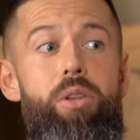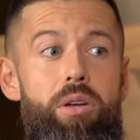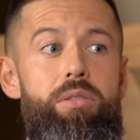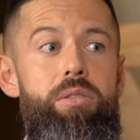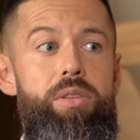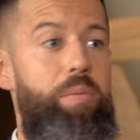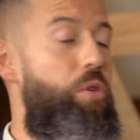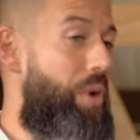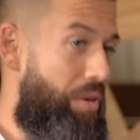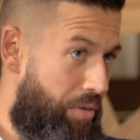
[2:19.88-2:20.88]
a lot, so
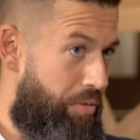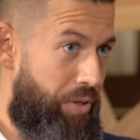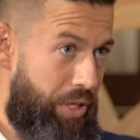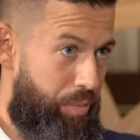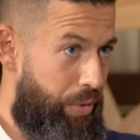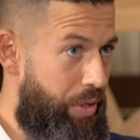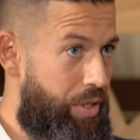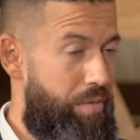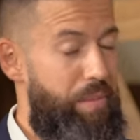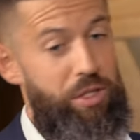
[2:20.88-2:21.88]
I'm grateful for the
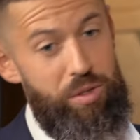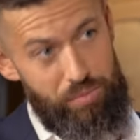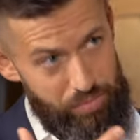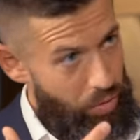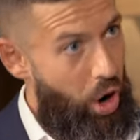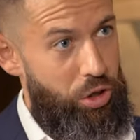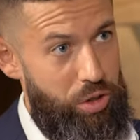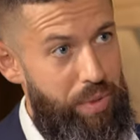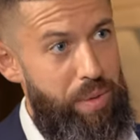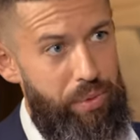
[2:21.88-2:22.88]
experience, met some
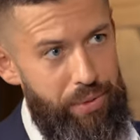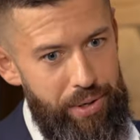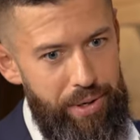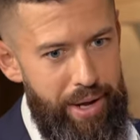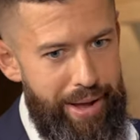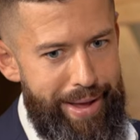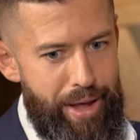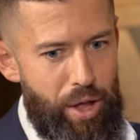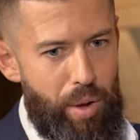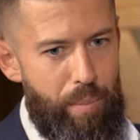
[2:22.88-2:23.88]
awesome people there,
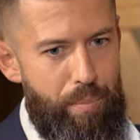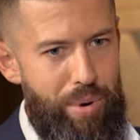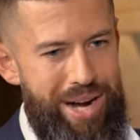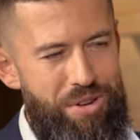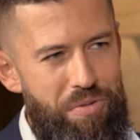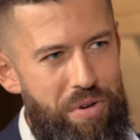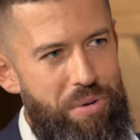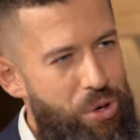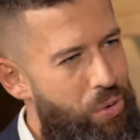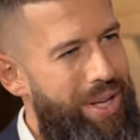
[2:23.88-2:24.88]
but I knew
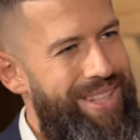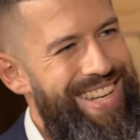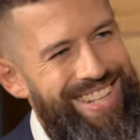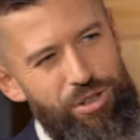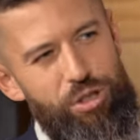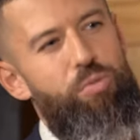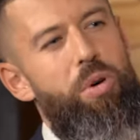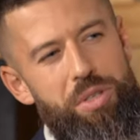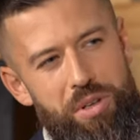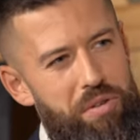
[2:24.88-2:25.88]
very quickly it just
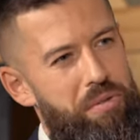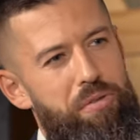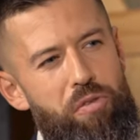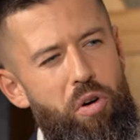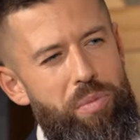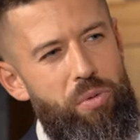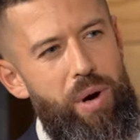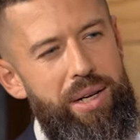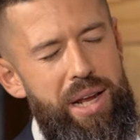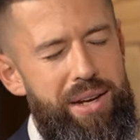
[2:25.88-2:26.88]
wasn't for me,
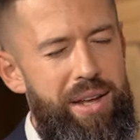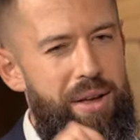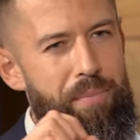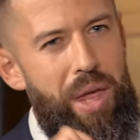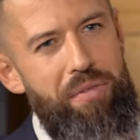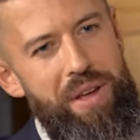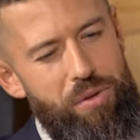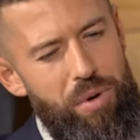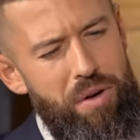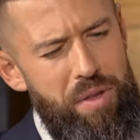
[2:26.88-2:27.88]
right? And I
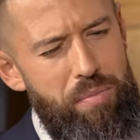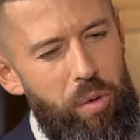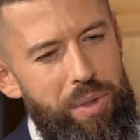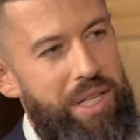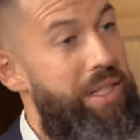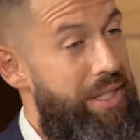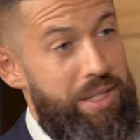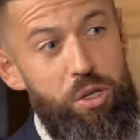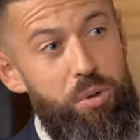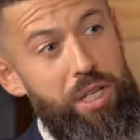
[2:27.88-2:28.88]
think one of the moments, and this
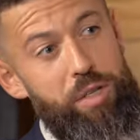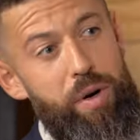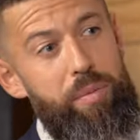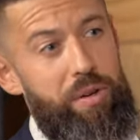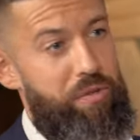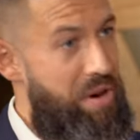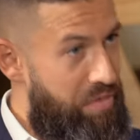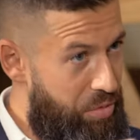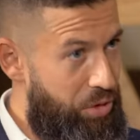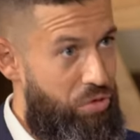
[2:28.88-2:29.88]
is a good experiment for
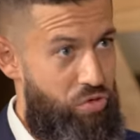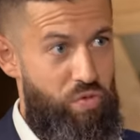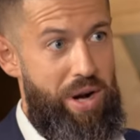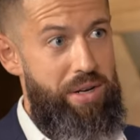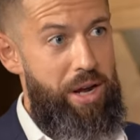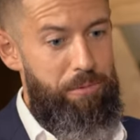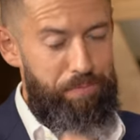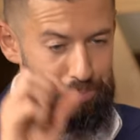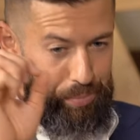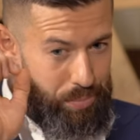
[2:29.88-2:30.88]
everyone to do right now,